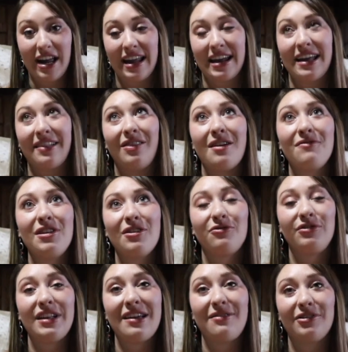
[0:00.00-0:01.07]
And I love the
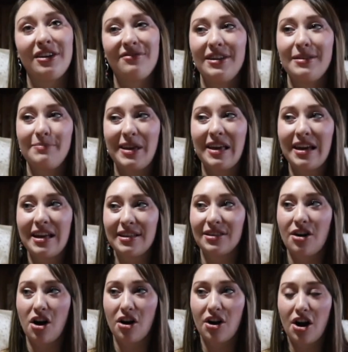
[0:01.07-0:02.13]
flavor of it because
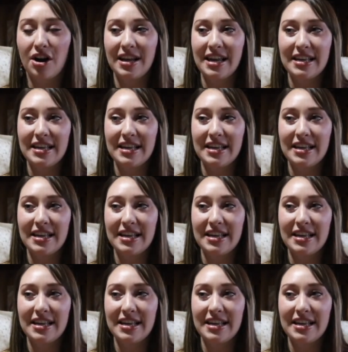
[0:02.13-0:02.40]
On Guard